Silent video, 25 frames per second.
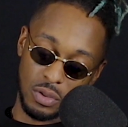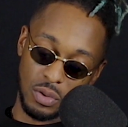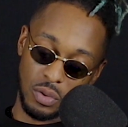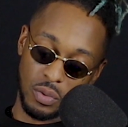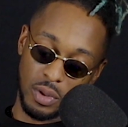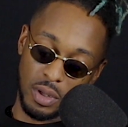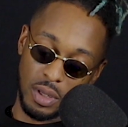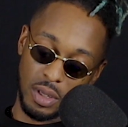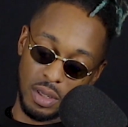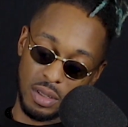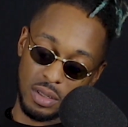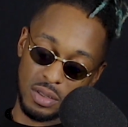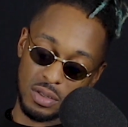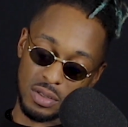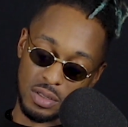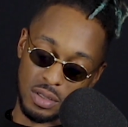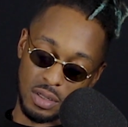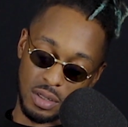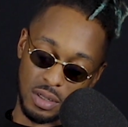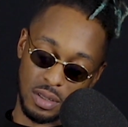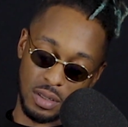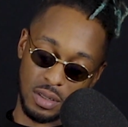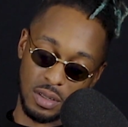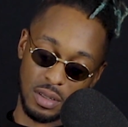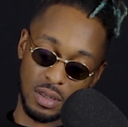you know what it is,
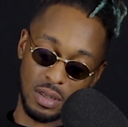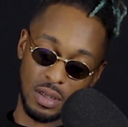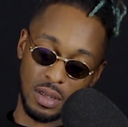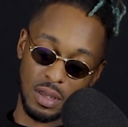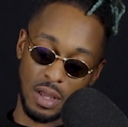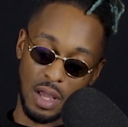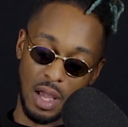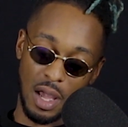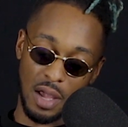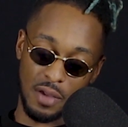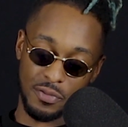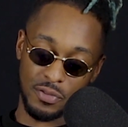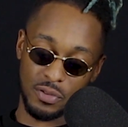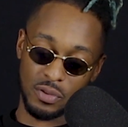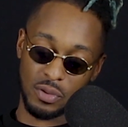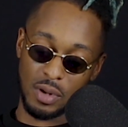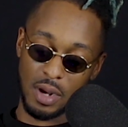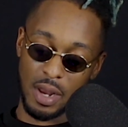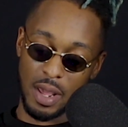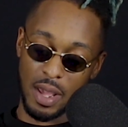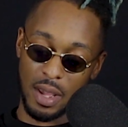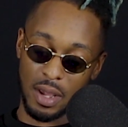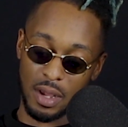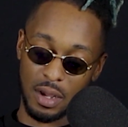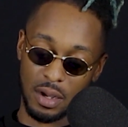yeah? I feel
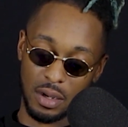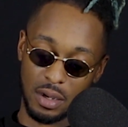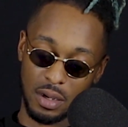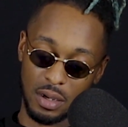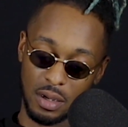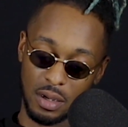like